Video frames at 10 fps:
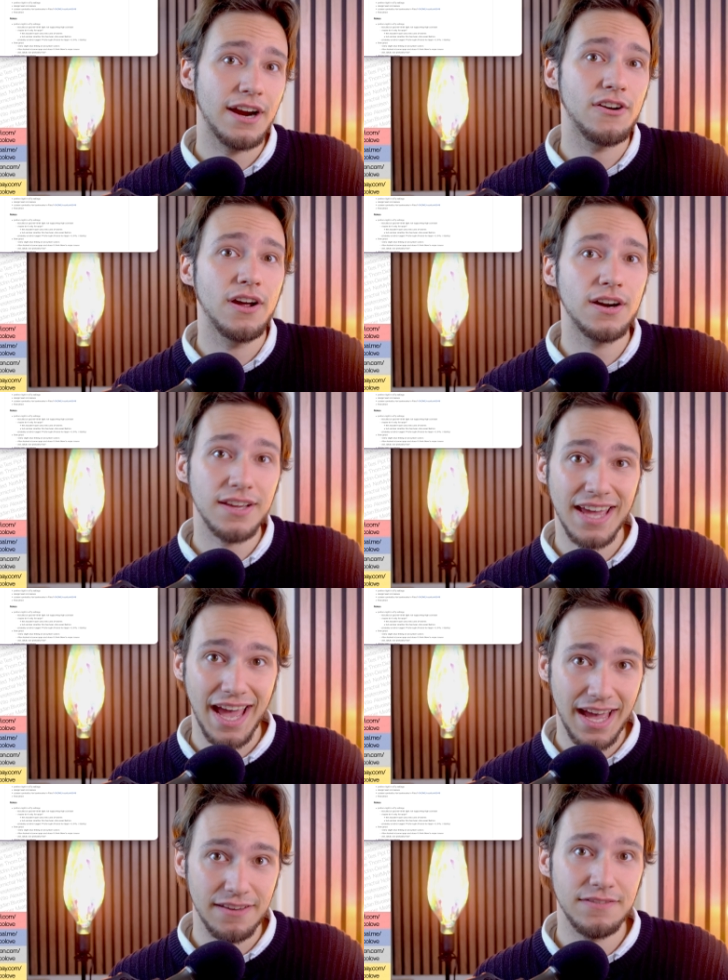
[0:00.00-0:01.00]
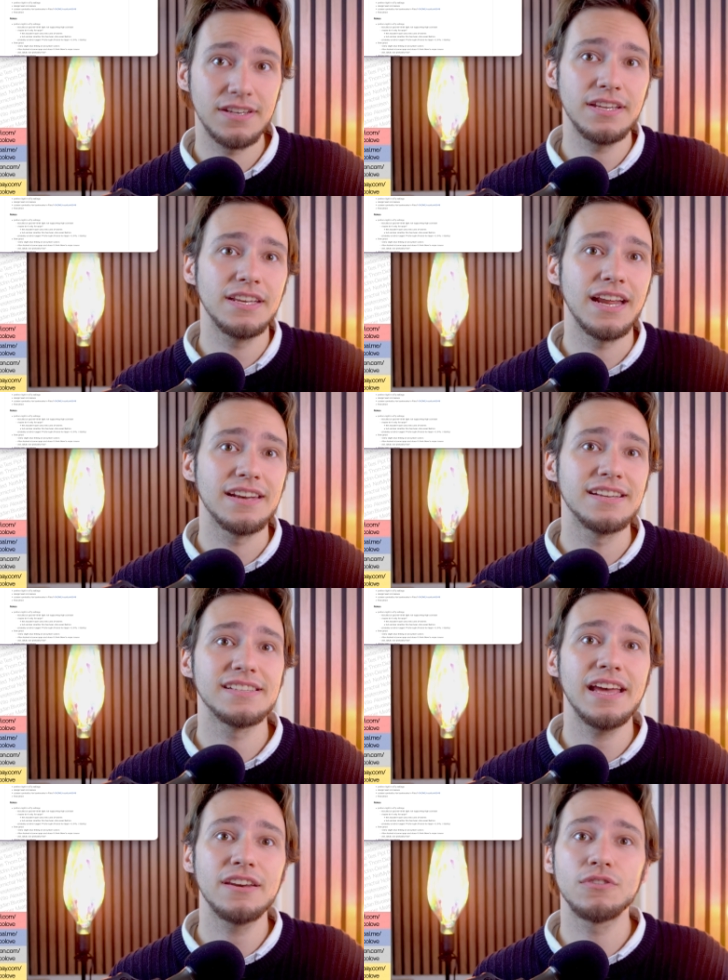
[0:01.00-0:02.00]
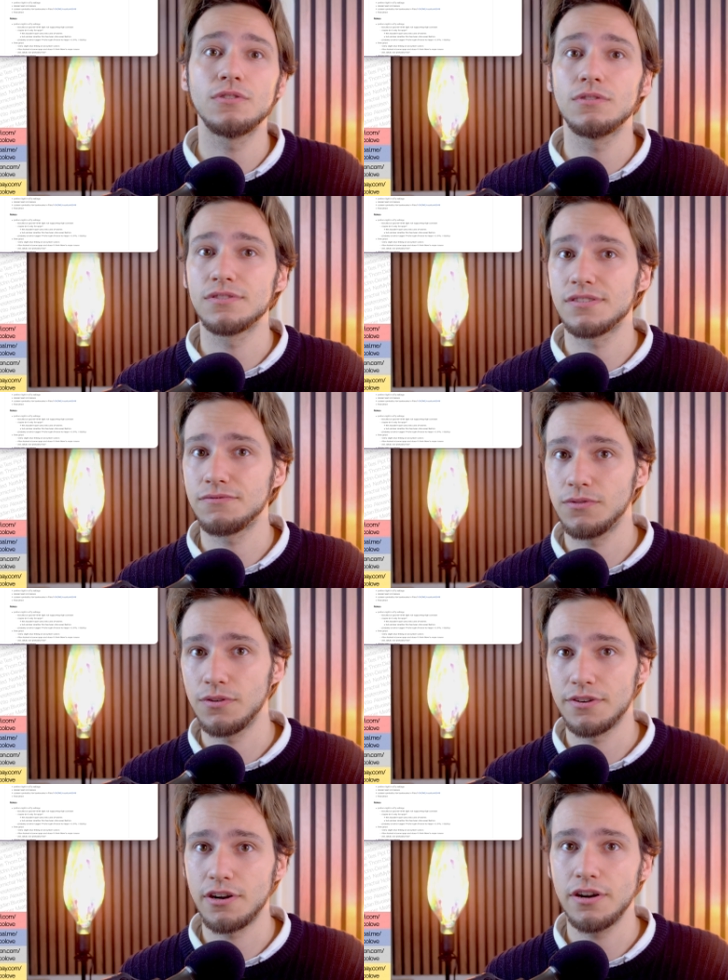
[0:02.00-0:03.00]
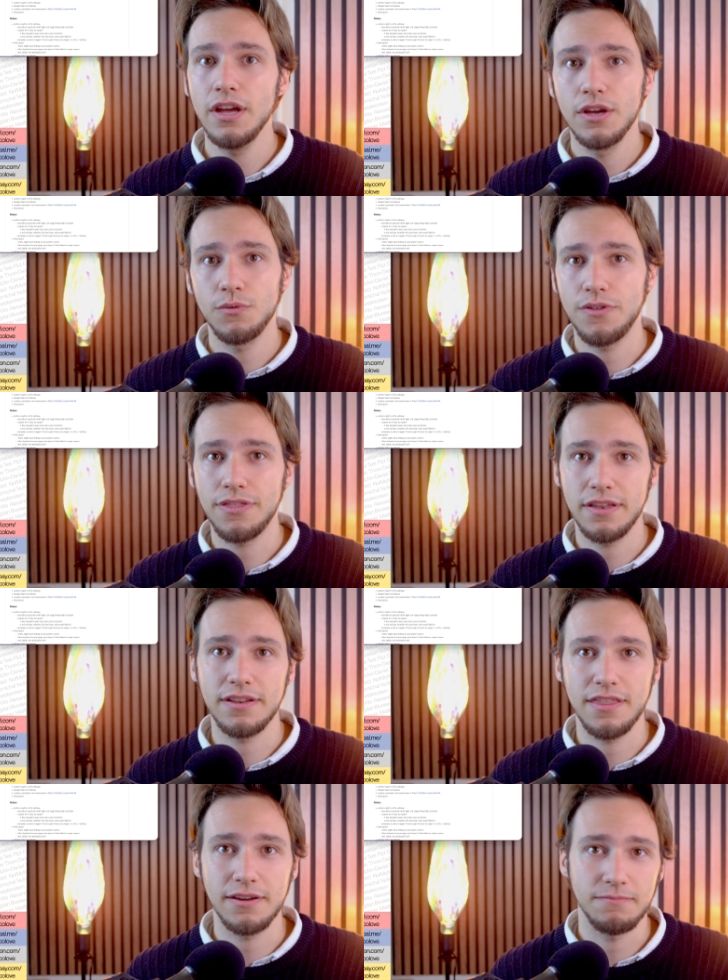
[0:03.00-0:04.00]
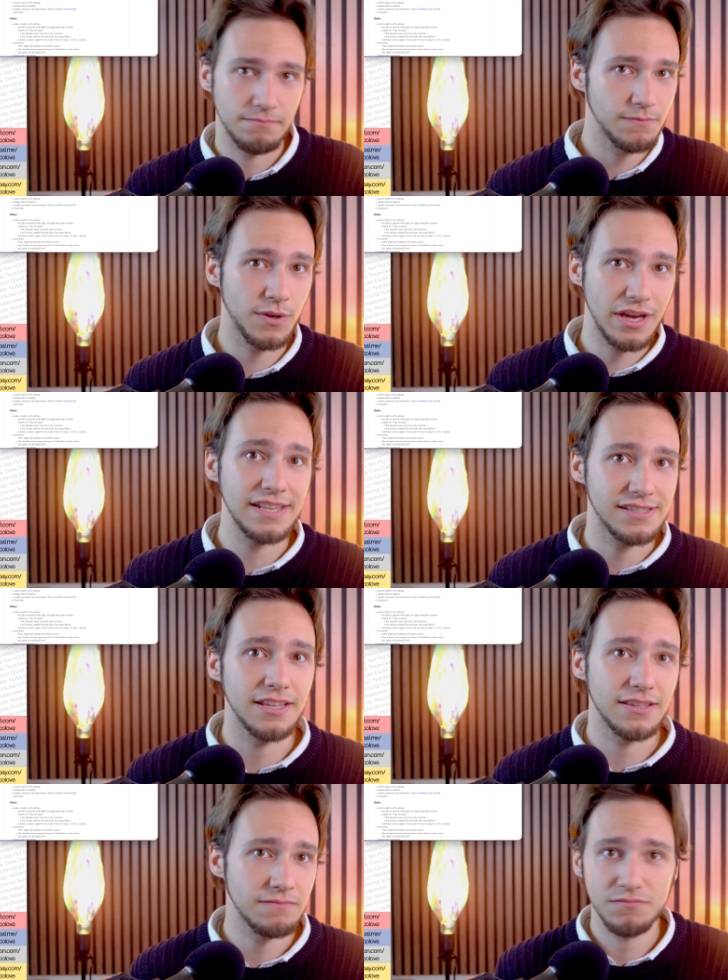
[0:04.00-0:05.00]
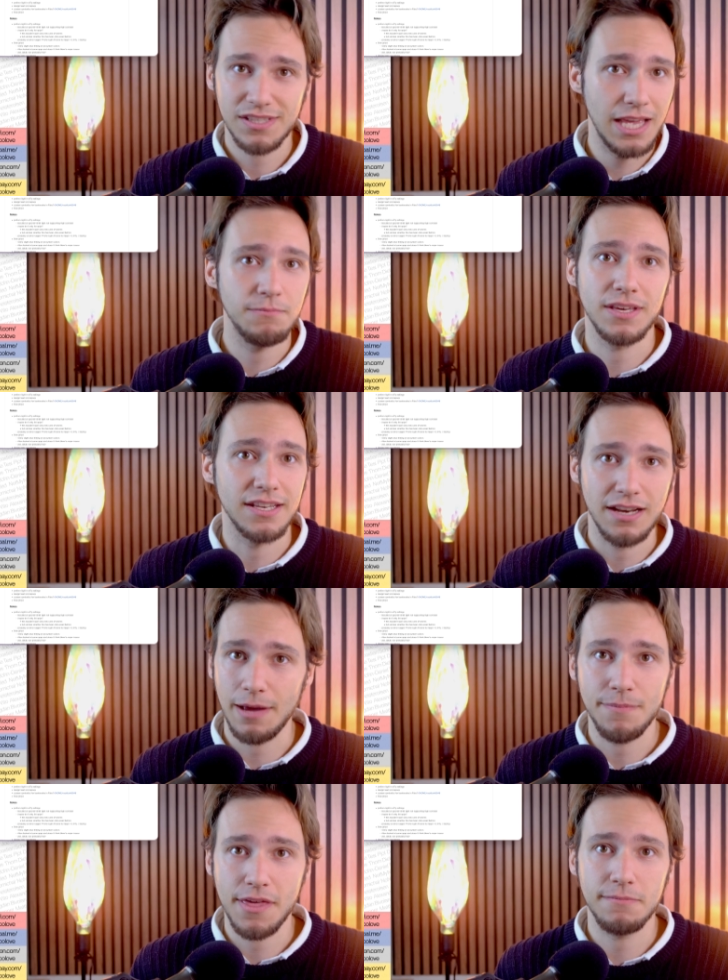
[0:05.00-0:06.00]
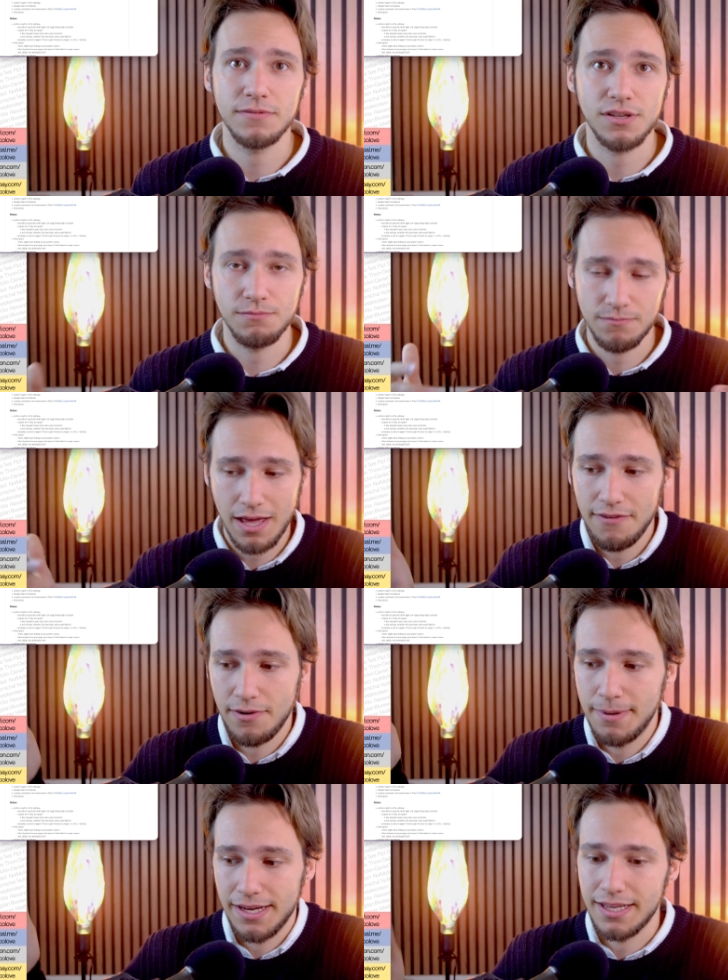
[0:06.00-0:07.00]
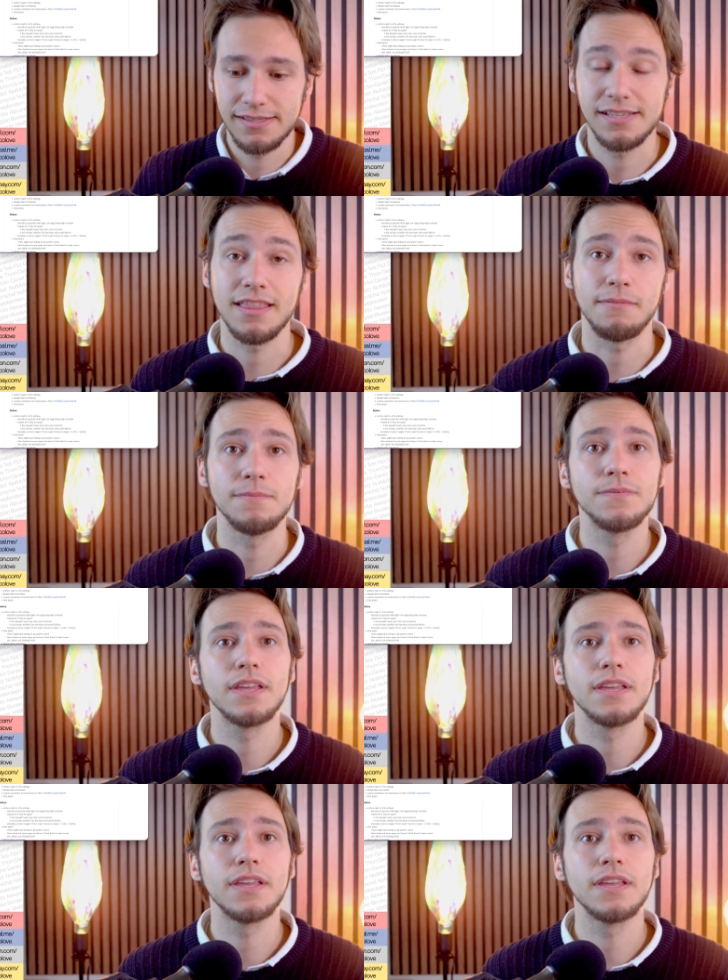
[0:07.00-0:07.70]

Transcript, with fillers: are archived in a design calls folder within the, you guessed it, same GitLab team, so everybody can see them.